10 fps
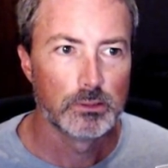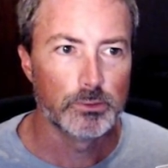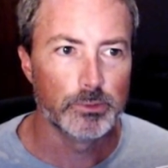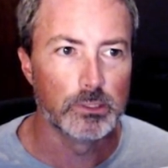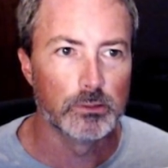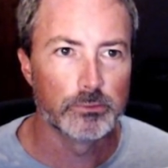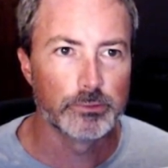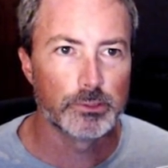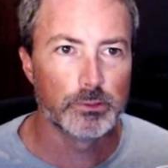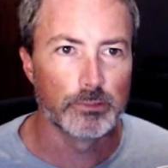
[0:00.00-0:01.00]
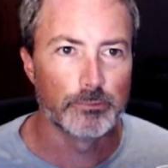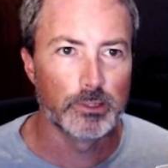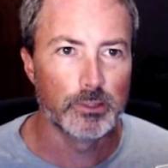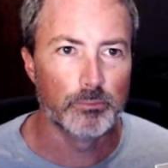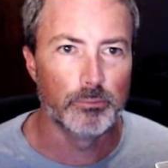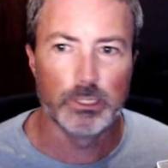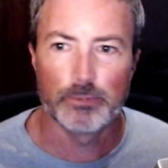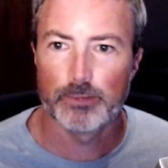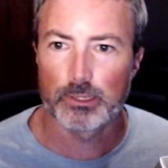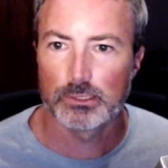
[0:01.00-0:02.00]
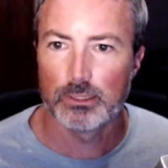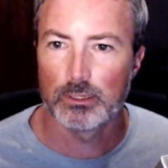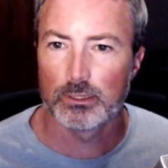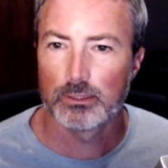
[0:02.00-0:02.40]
We go over to our friend BFXR.